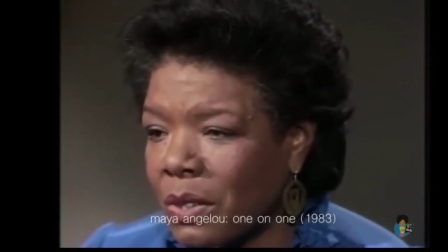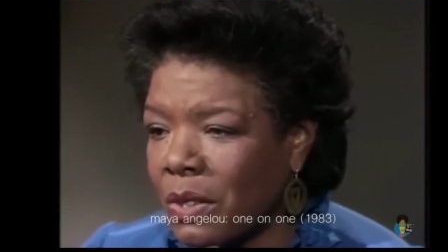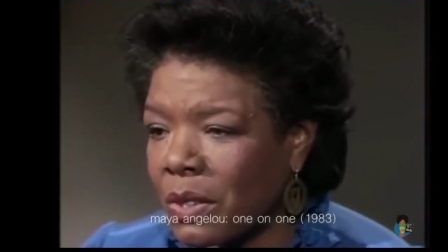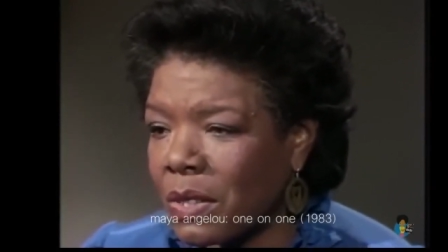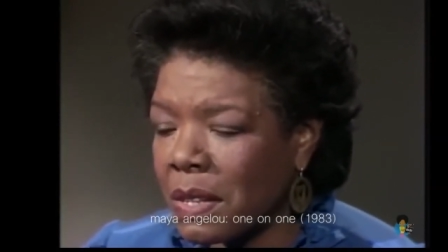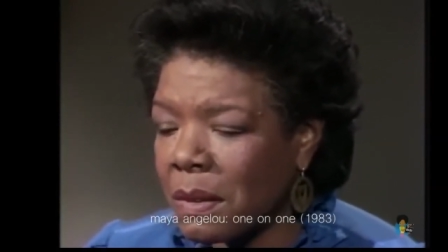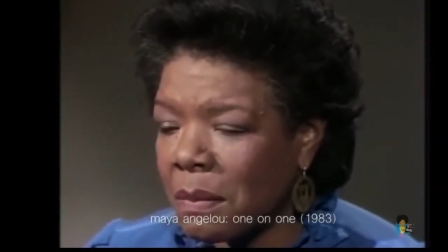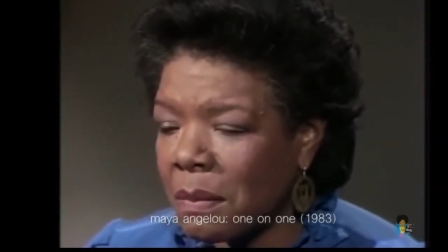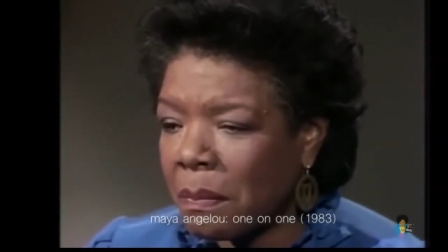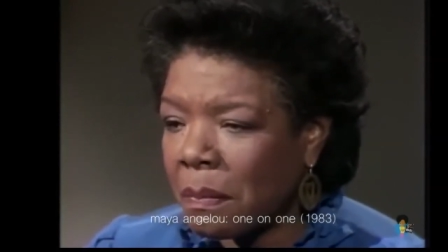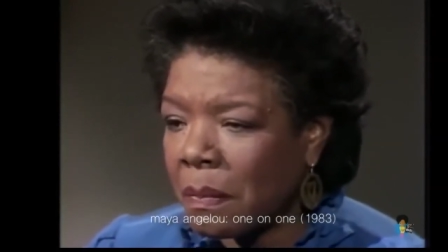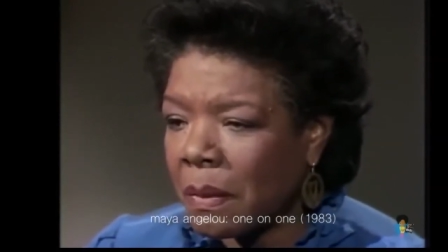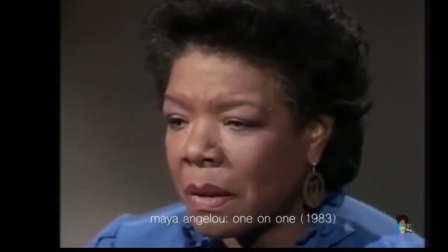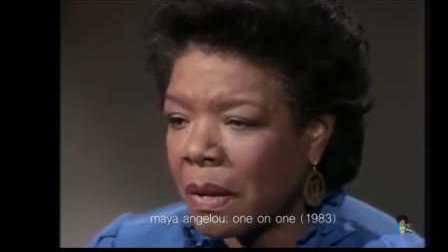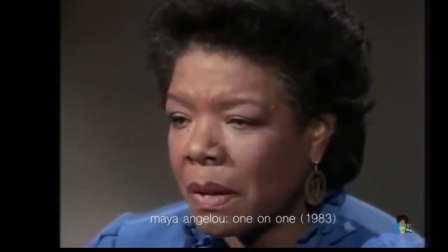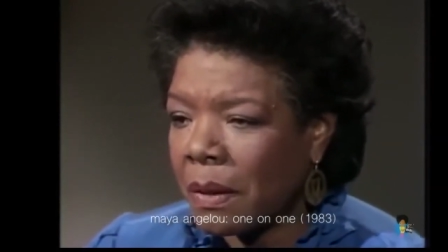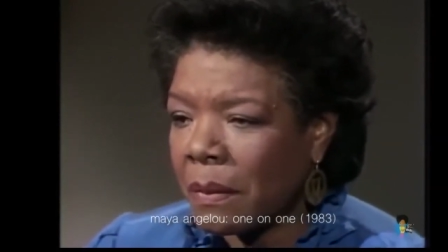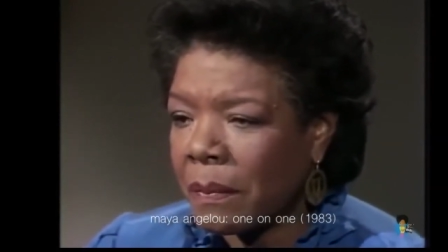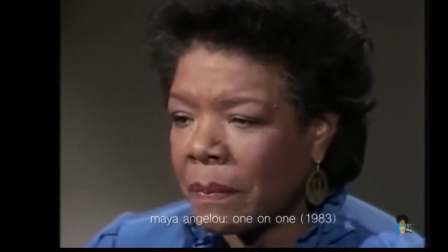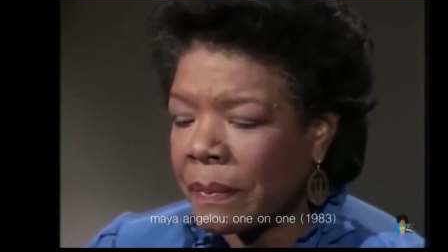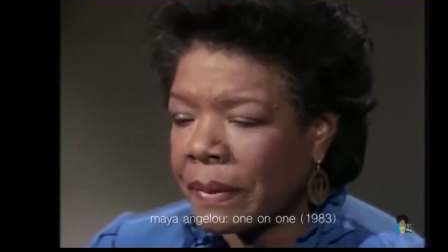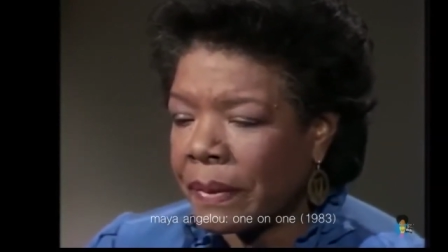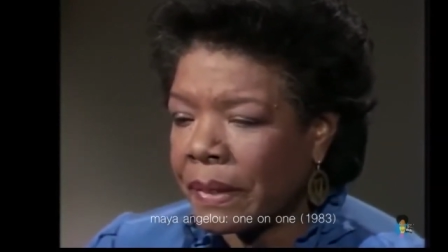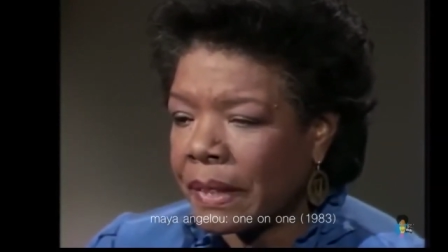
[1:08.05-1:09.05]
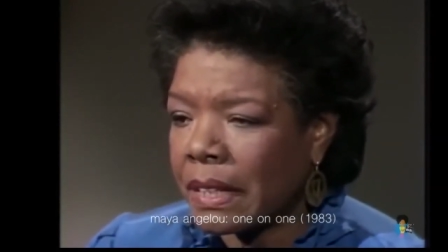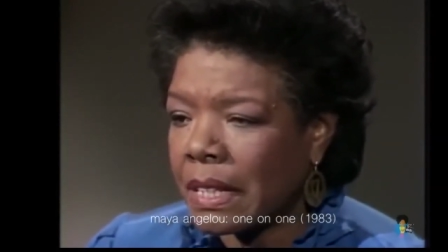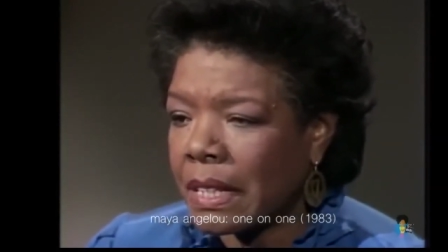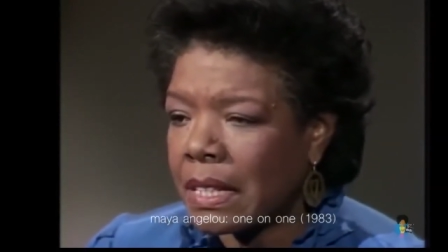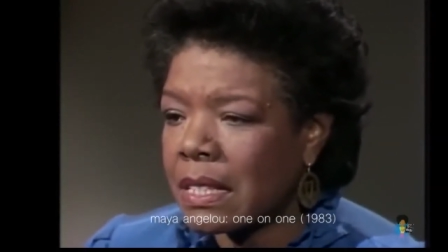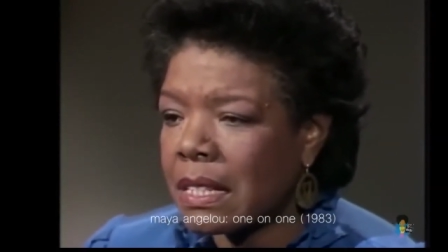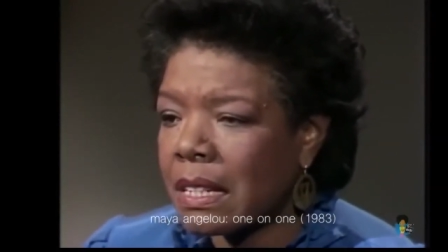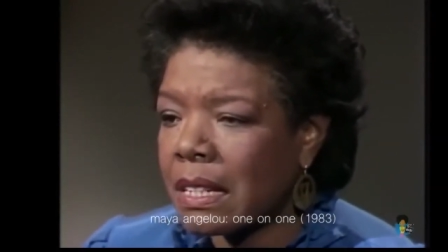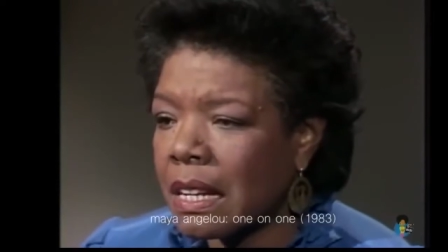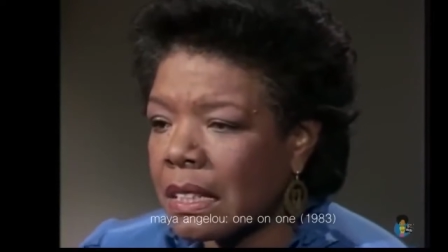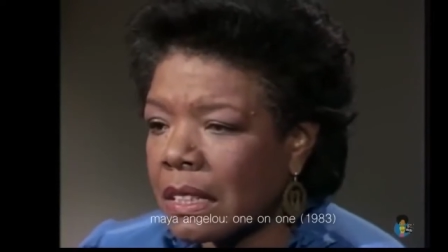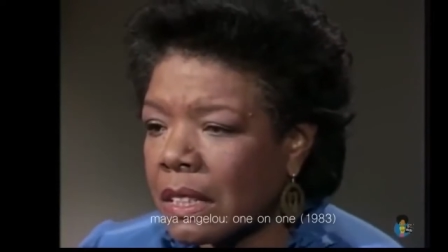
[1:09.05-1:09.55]
You see,
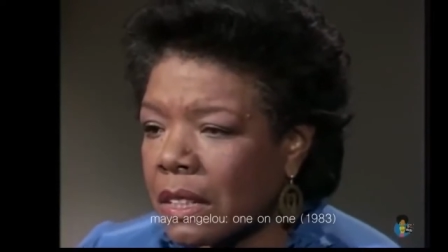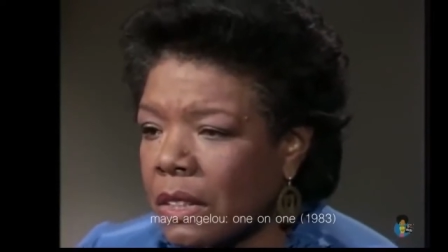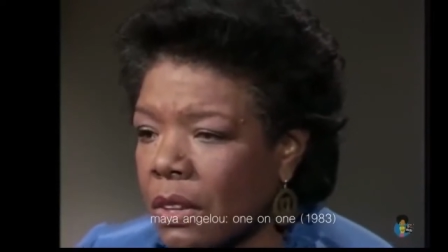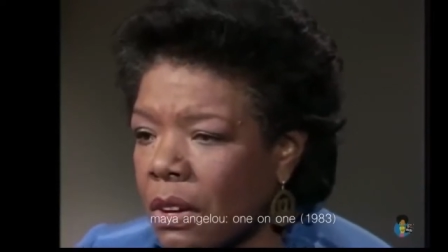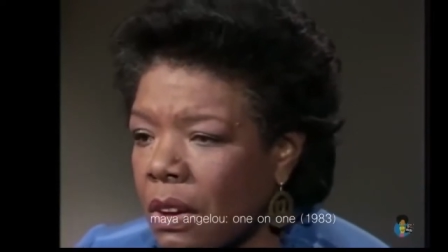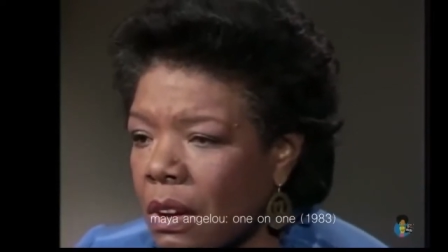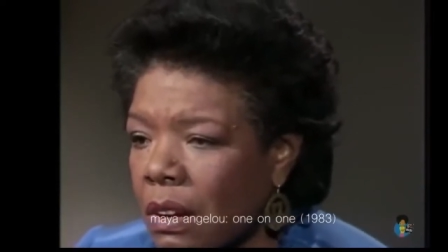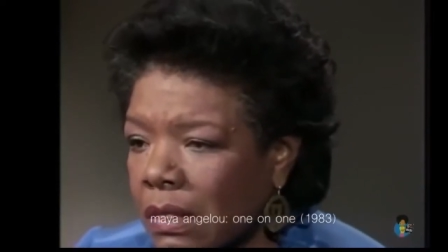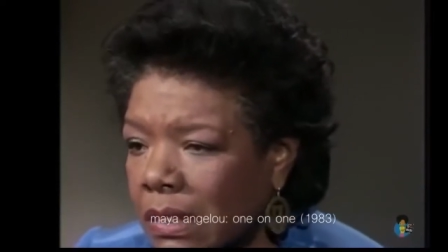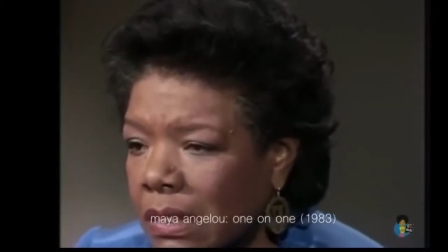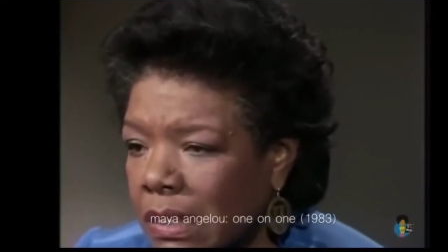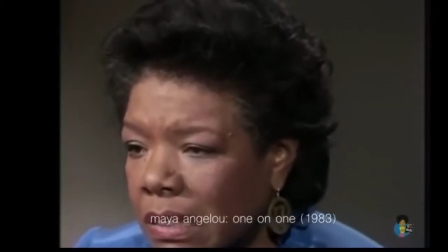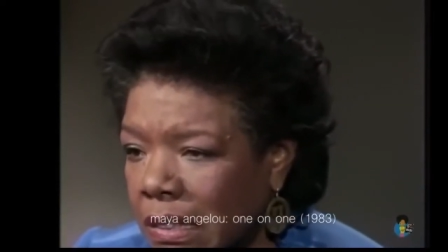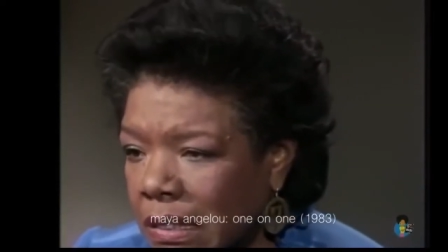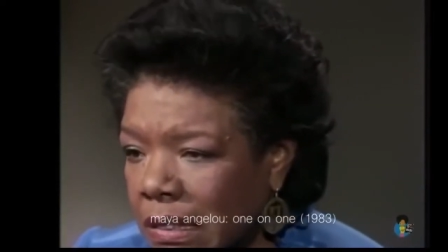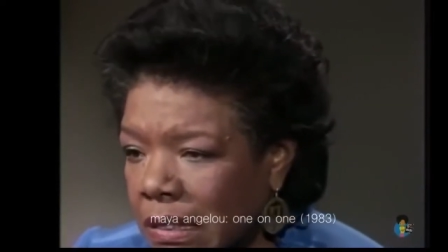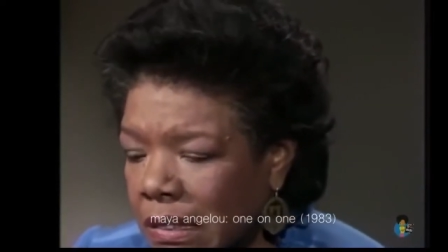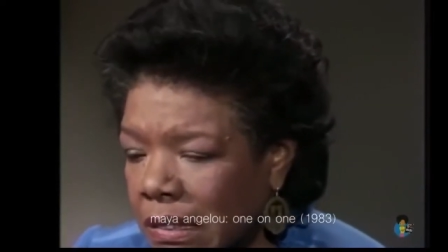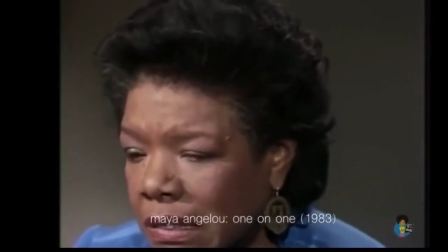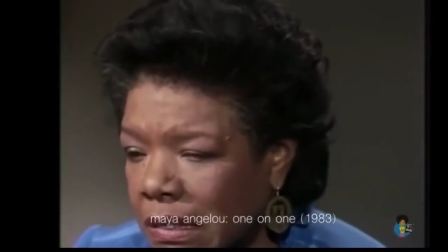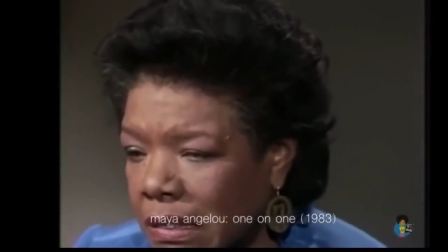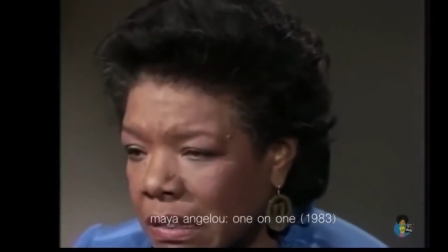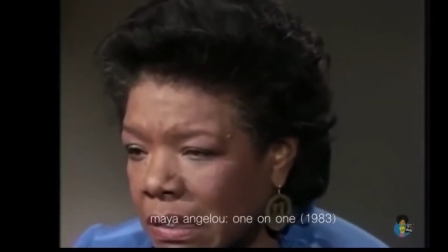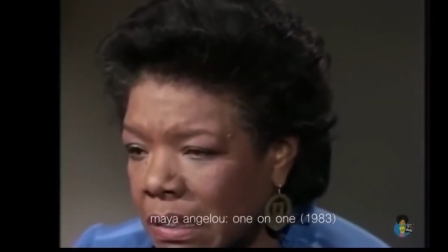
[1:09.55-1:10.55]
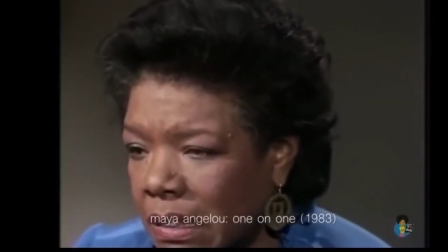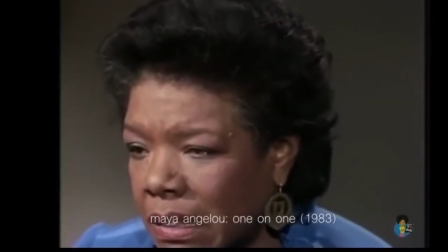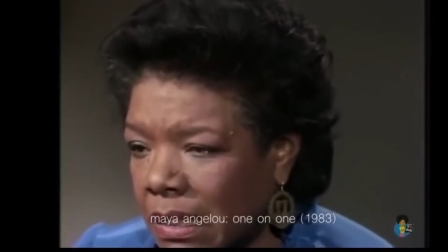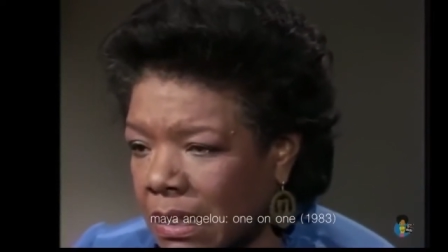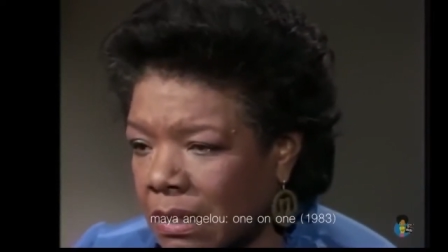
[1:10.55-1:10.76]
it's like the Cockneys